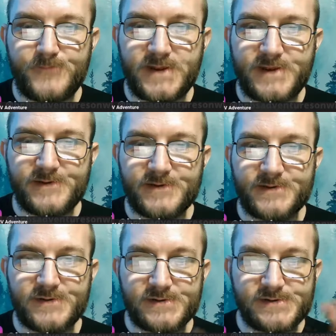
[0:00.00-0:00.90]
be
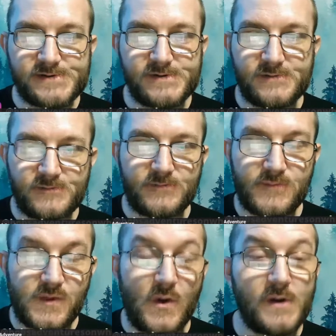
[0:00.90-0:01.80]

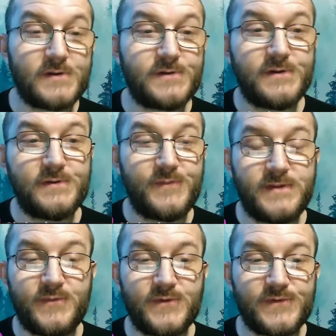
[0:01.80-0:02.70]
going to
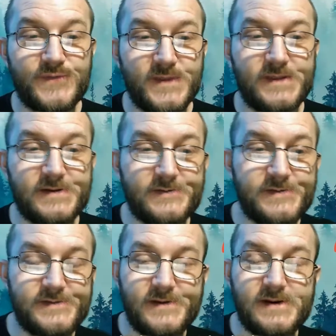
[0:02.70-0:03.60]
people's
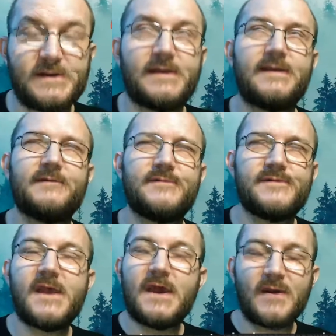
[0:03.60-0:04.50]
interview or not
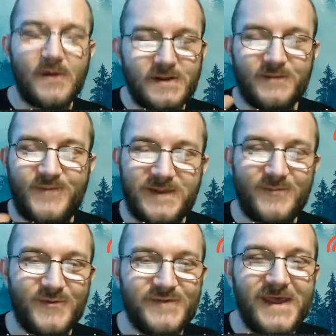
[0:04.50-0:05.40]
going to
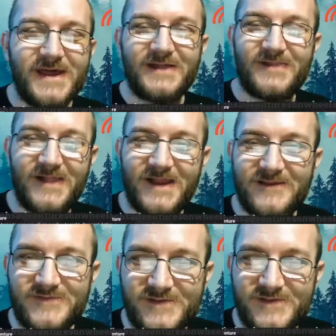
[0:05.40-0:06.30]
people's
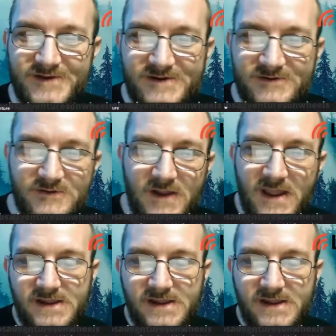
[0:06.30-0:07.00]
lives here.